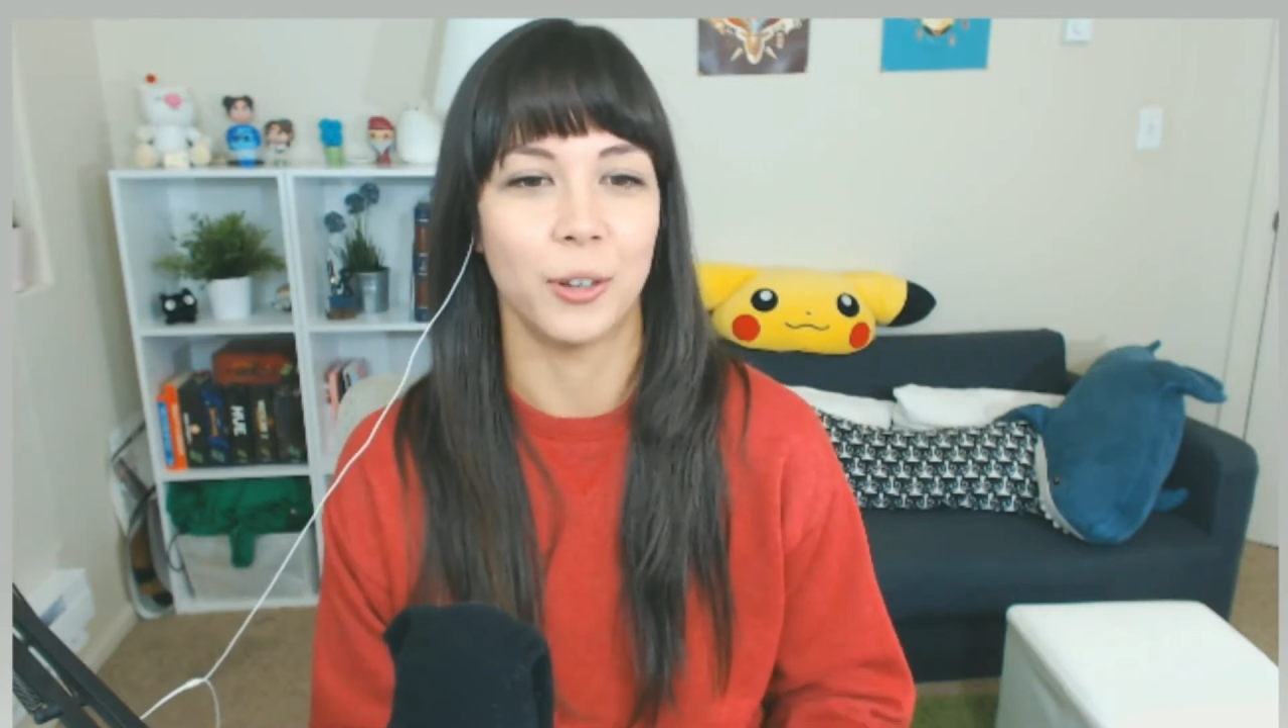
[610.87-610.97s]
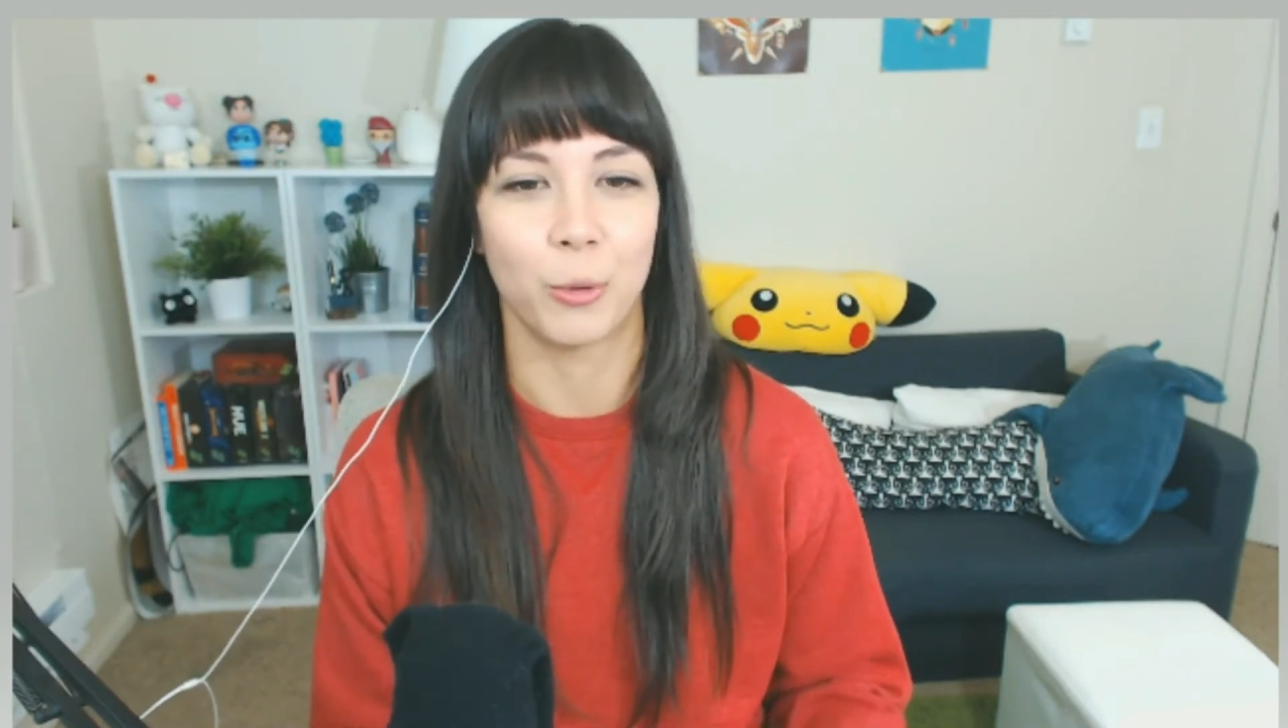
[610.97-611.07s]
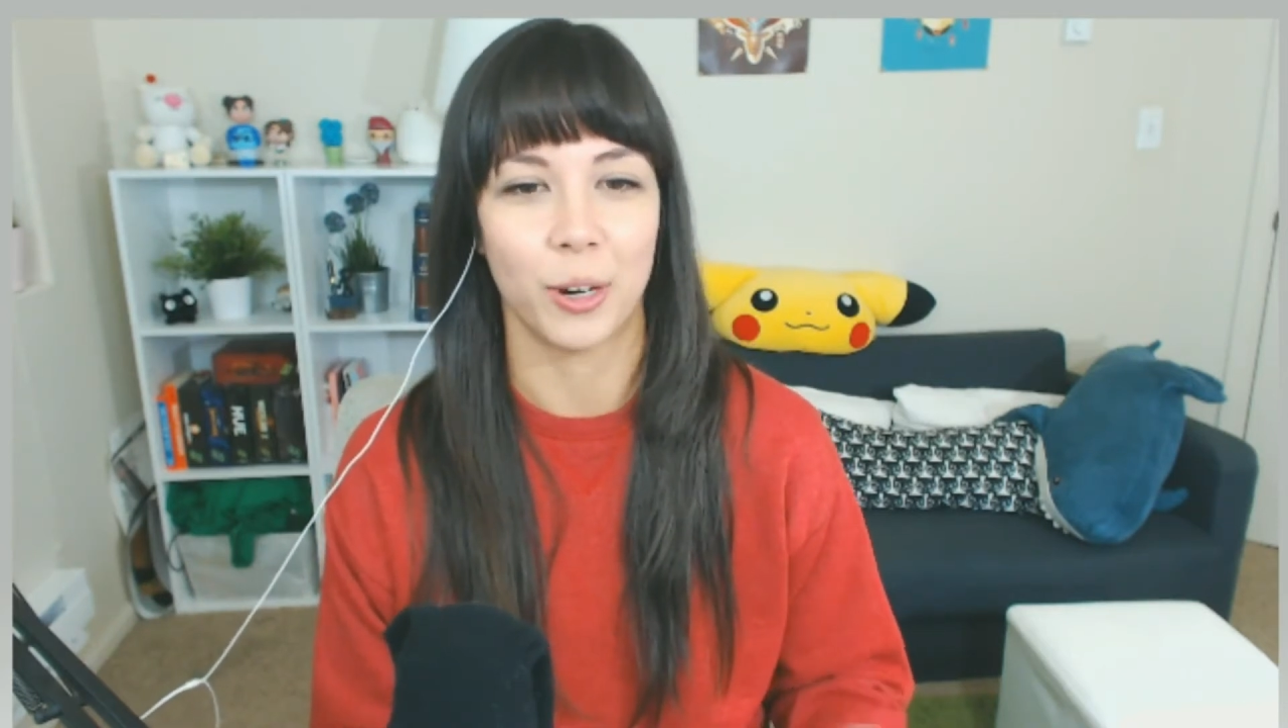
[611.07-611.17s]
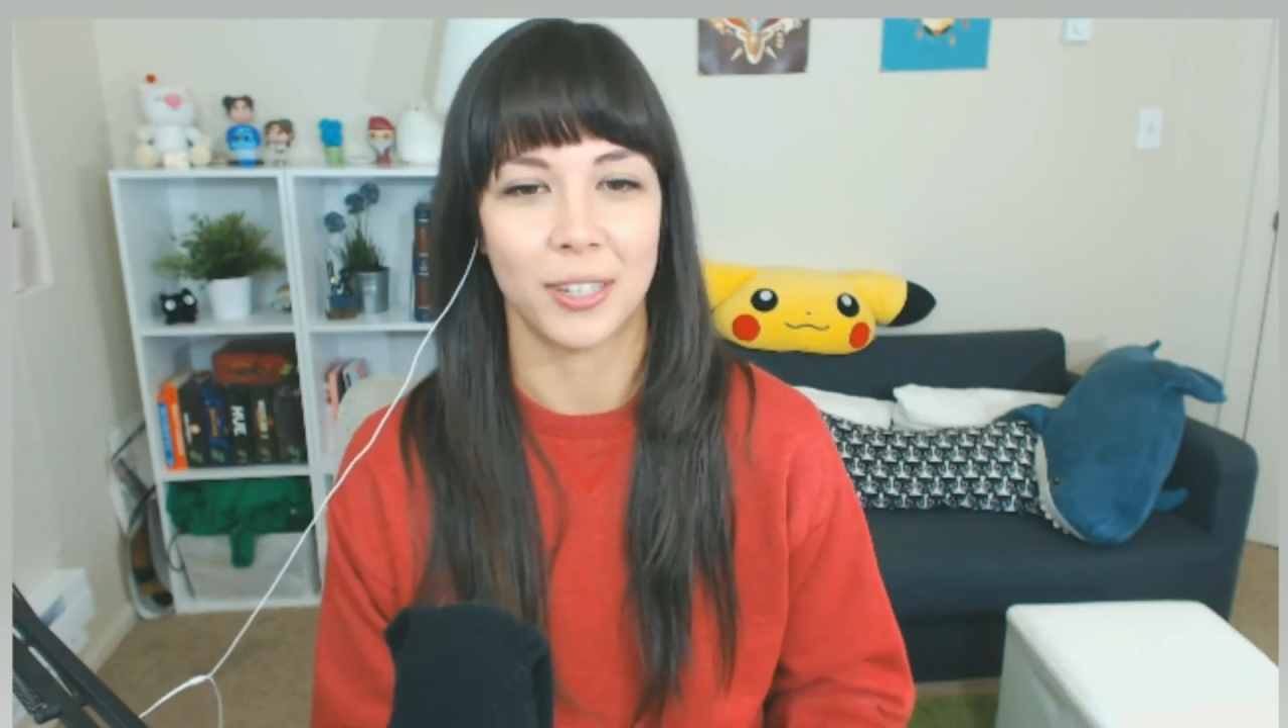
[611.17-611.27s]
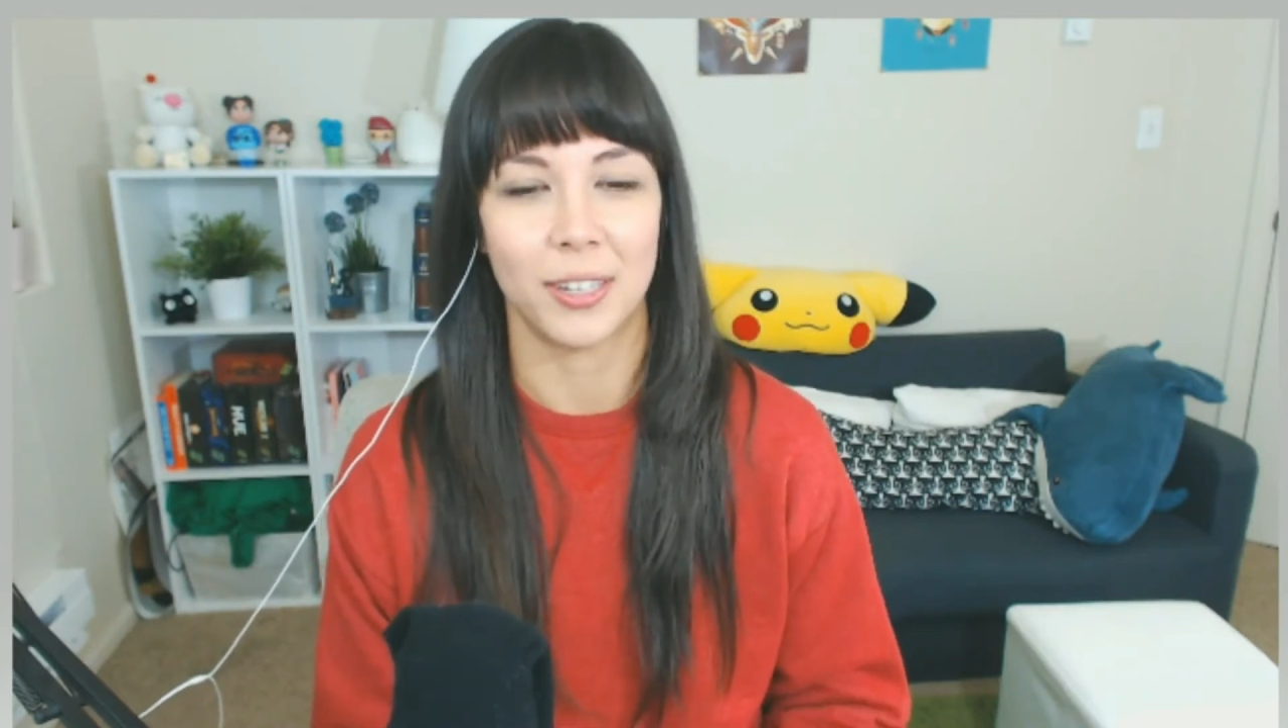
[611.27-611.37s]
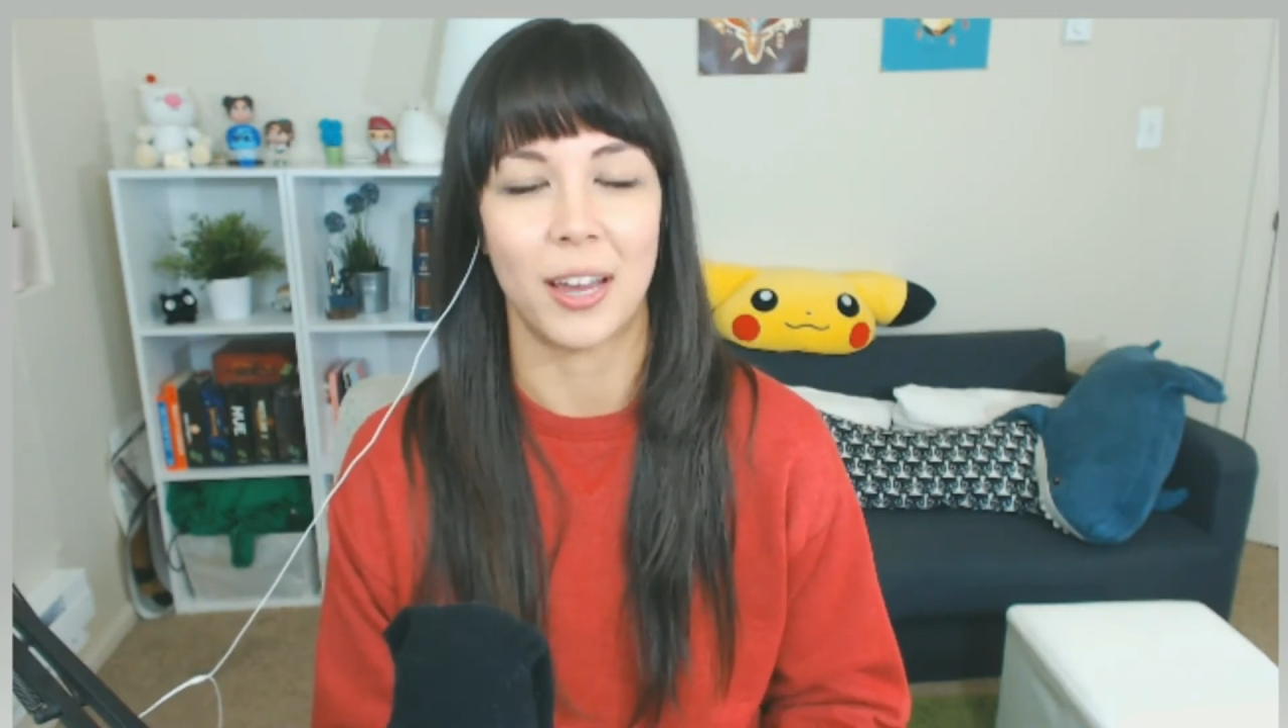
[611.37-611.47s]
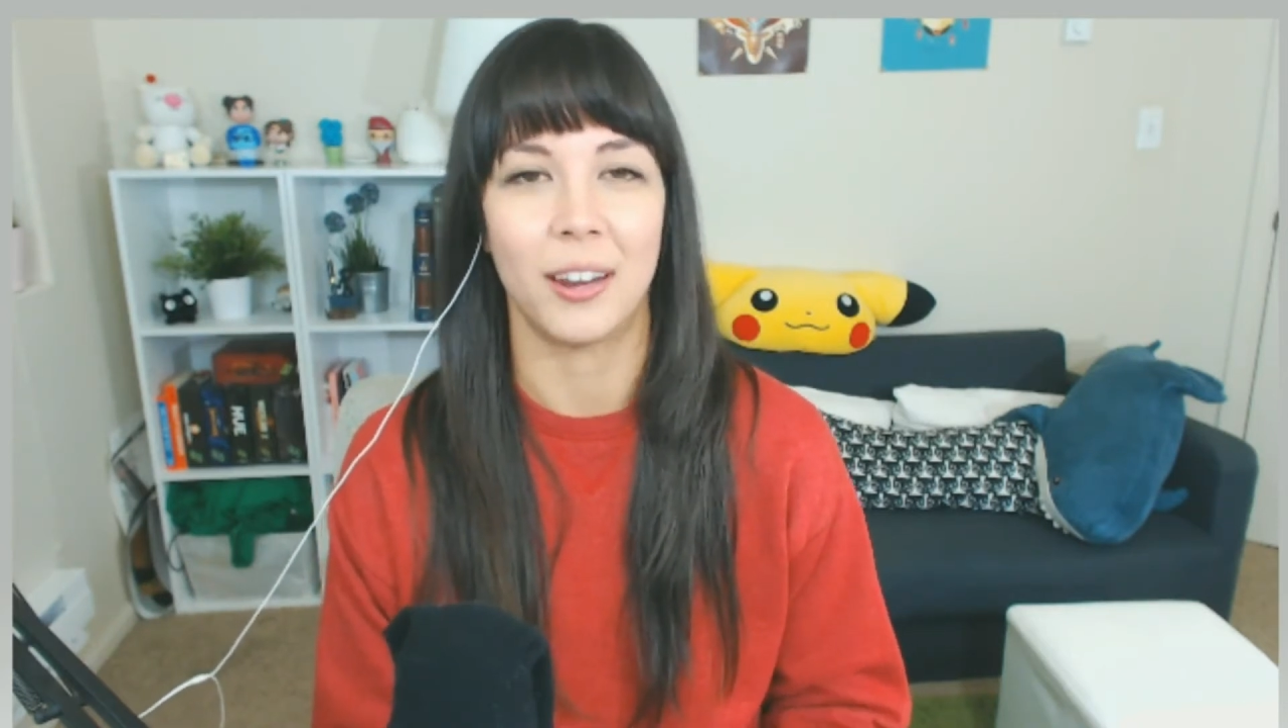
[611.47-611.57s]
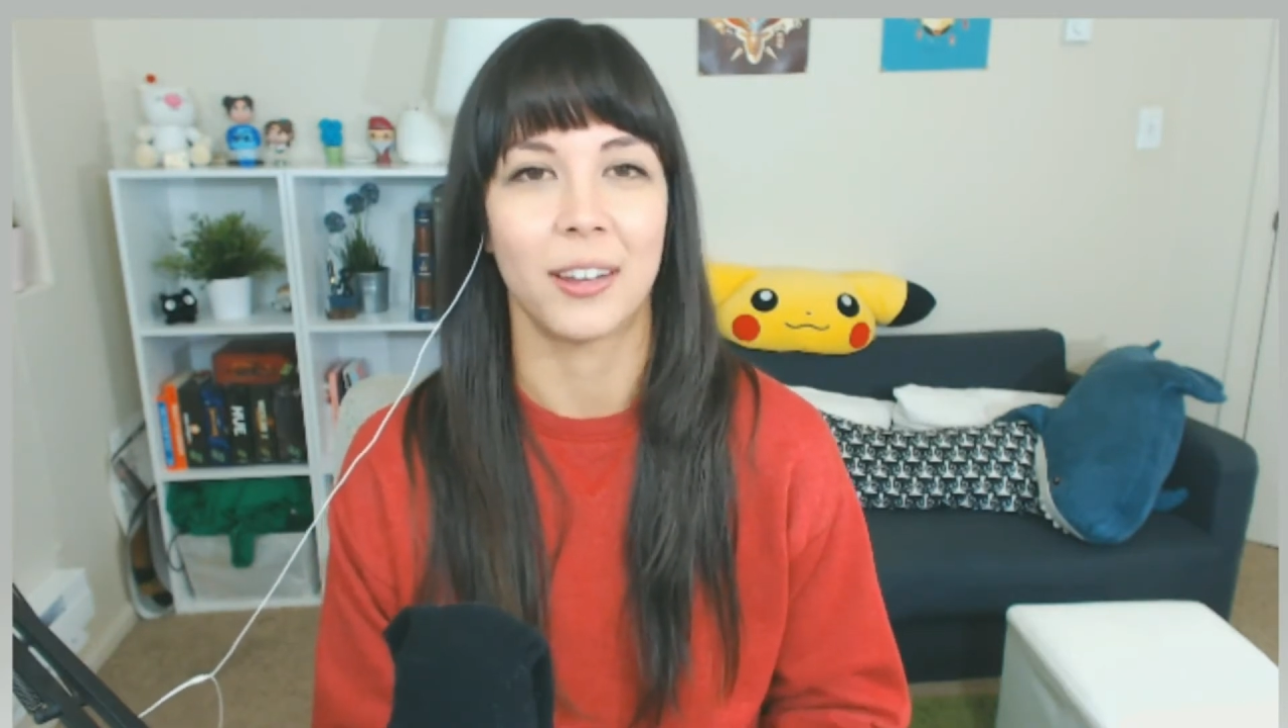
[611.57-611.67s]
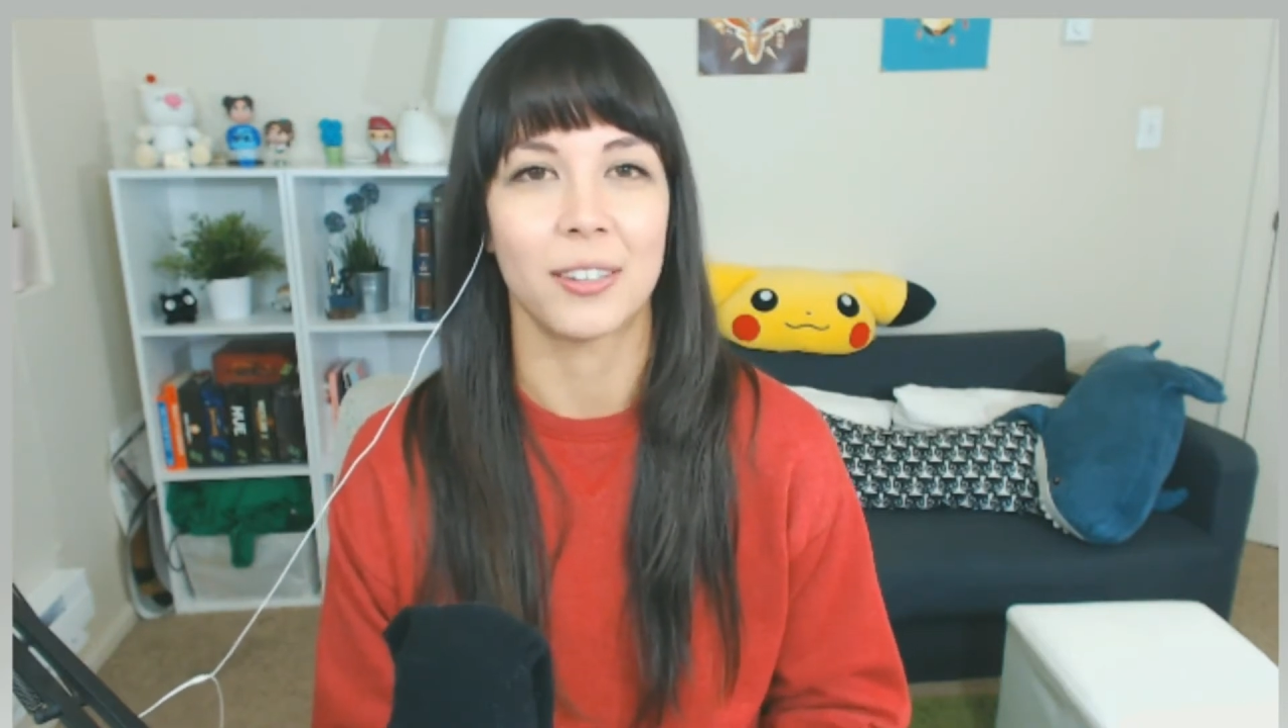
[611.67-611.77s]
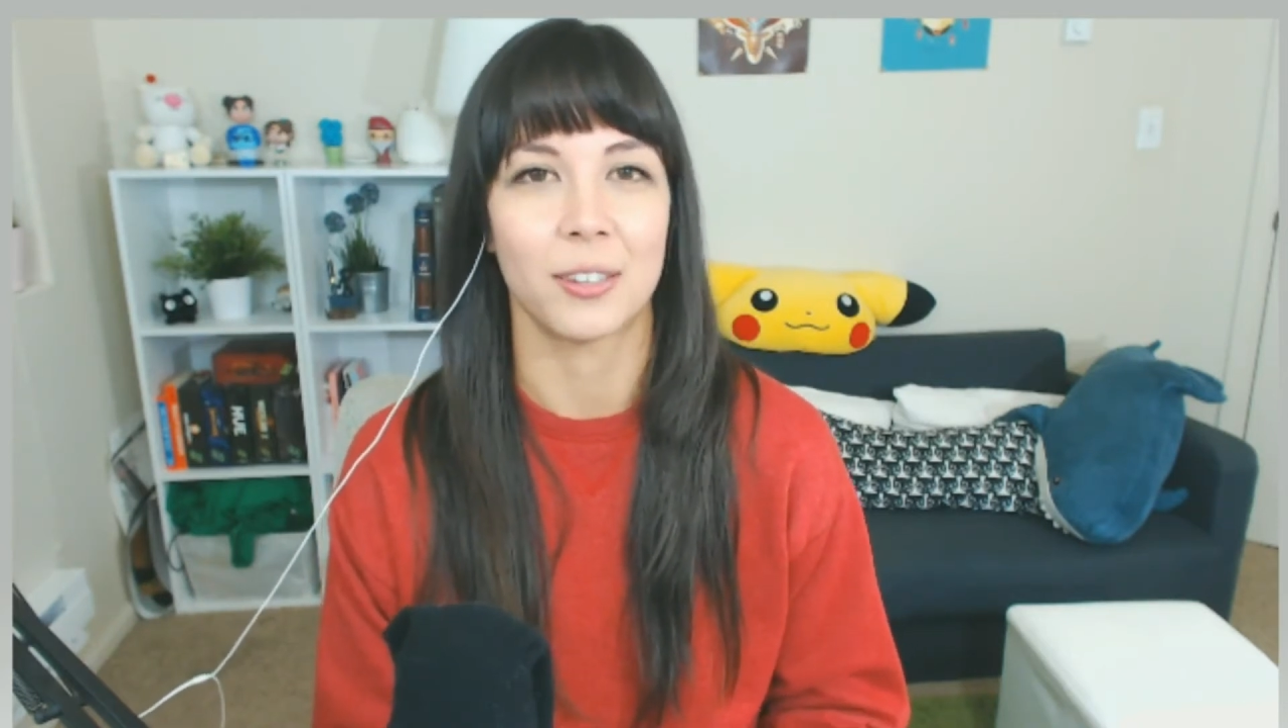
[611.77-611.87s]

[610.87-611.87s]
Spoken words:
and more exciting as